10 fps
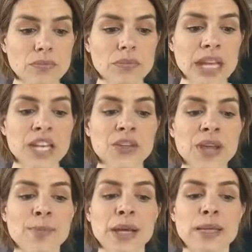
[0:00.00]
And I do
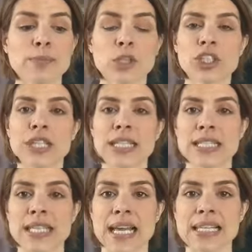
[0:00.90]
that by merging the
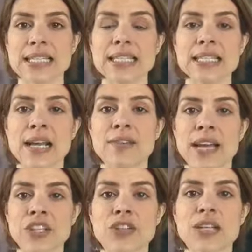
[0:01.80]
sciences of
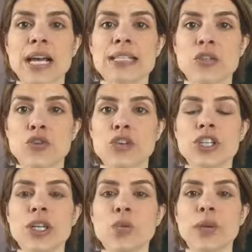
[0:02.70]
exercise and
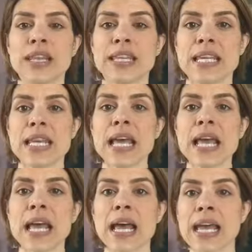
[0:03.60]
nutrition with the
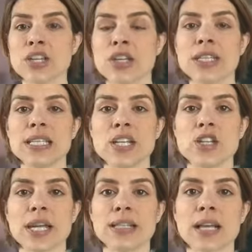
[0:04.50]
ancient
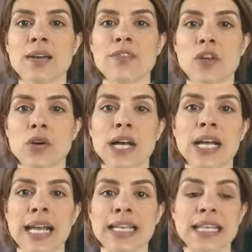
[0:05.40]
teachings of
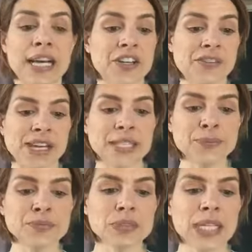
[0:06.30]
yoga and Ayurveda.
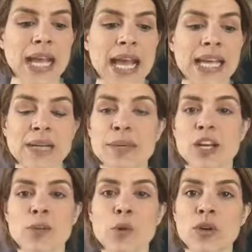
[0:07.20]
And I'm here
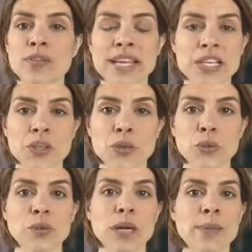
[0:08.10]
to motivate
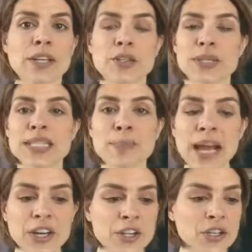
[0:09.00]
you, I'm here to
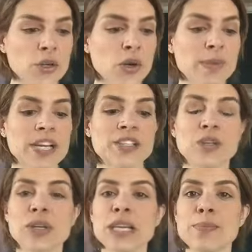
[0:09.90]
inspire you, I'm here
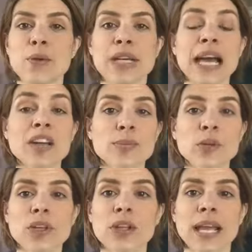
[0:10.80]
to keep you
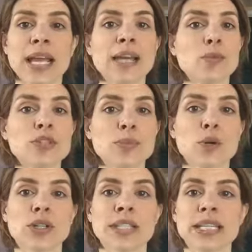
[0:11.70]
accountable, and most
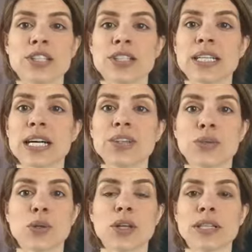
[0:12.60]
importantly, just to cut
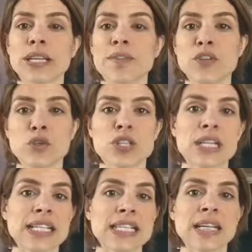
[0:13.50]
through all the confusion
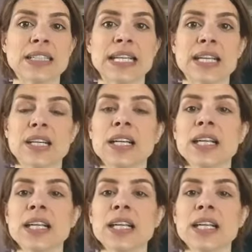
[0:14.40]
that's out there,